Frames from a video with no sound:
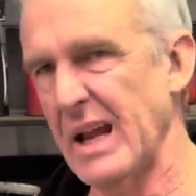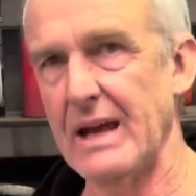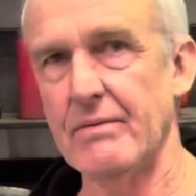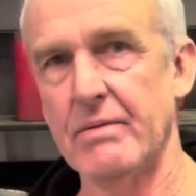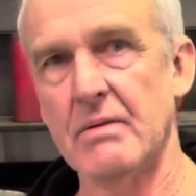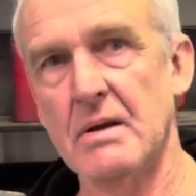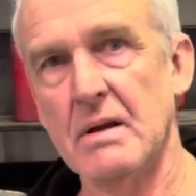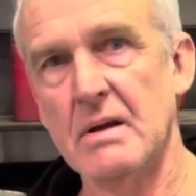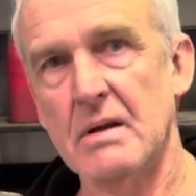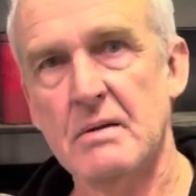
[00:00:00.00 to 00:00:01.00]
have
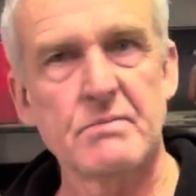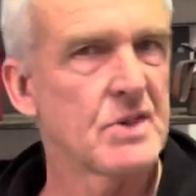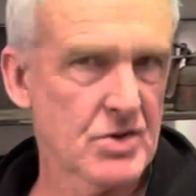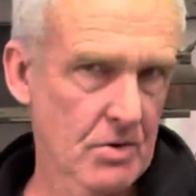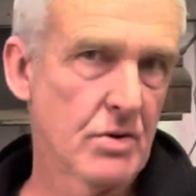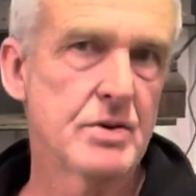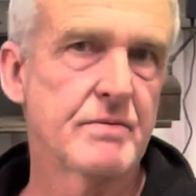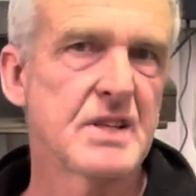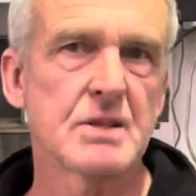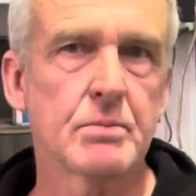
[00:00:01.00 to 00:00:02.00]
the screws
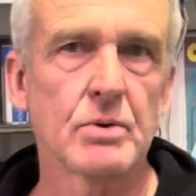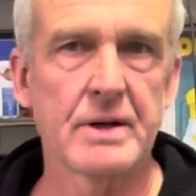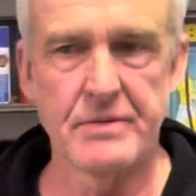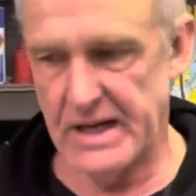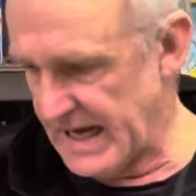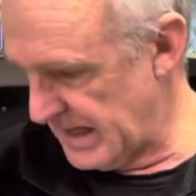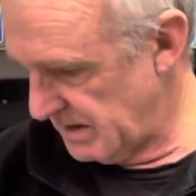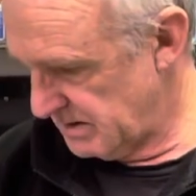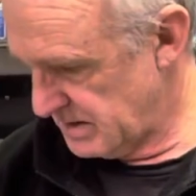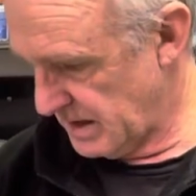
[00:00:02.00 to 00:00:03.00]
visible if you can.
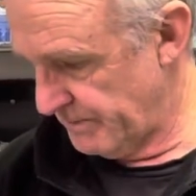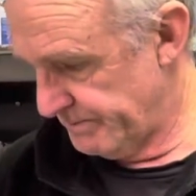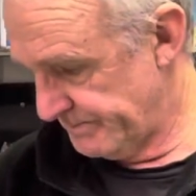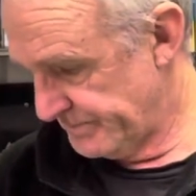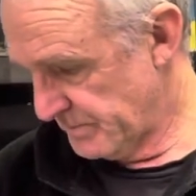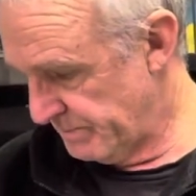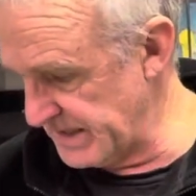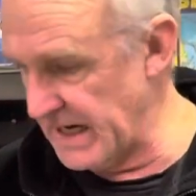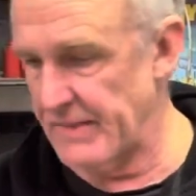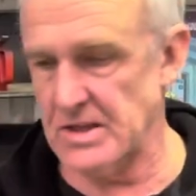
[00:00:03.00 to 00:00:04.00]
So, but
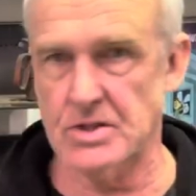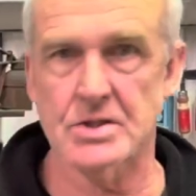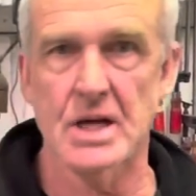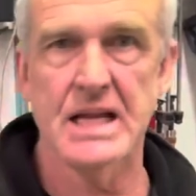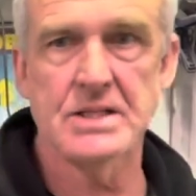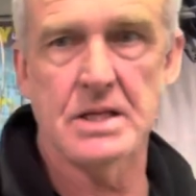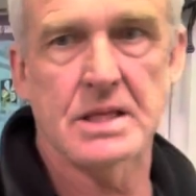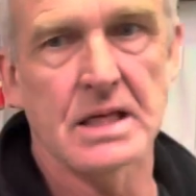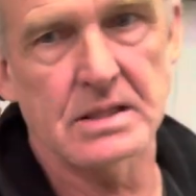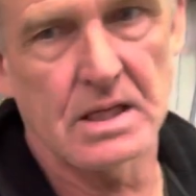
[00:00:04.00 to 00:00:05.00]
yeah, that's just an easy
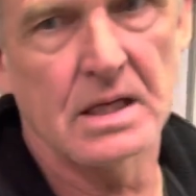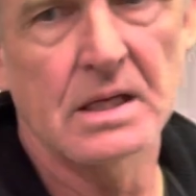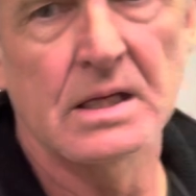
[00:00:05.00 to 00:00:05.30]
thing to